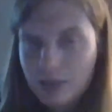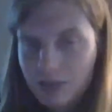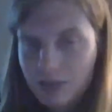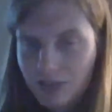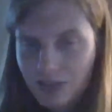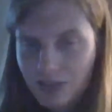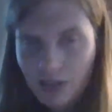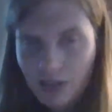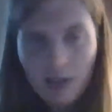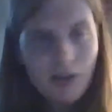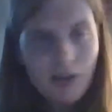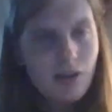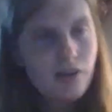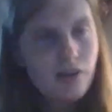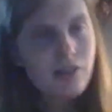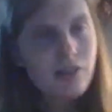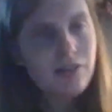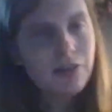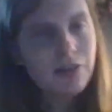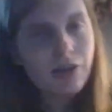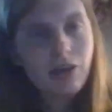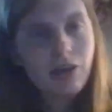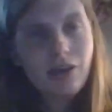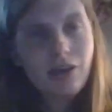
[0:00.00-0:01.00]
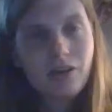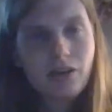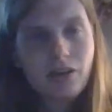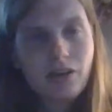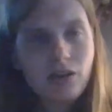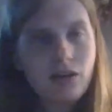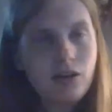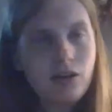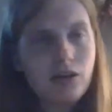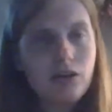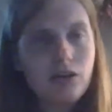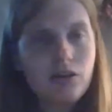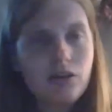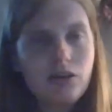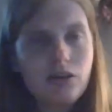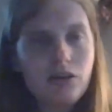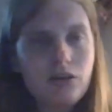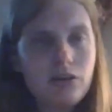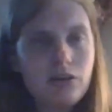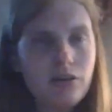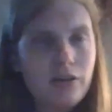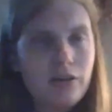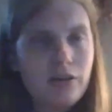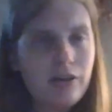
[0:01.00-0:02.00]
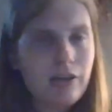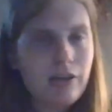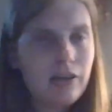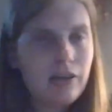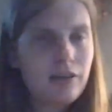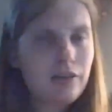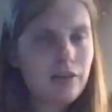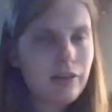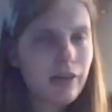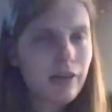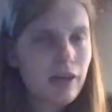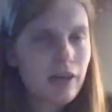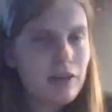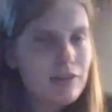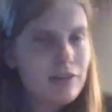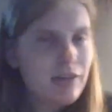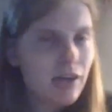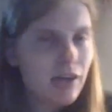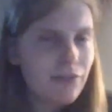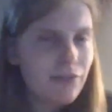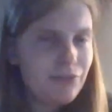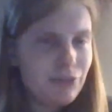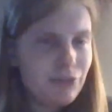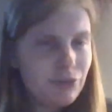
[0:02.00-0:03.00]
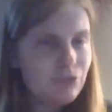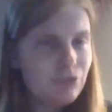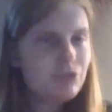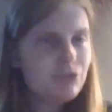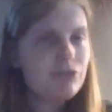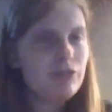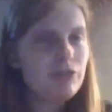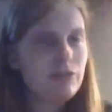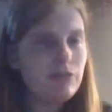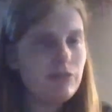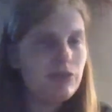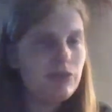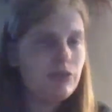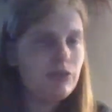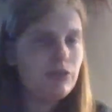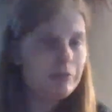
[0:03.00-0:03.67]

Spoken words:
is they are kind of the evolutionary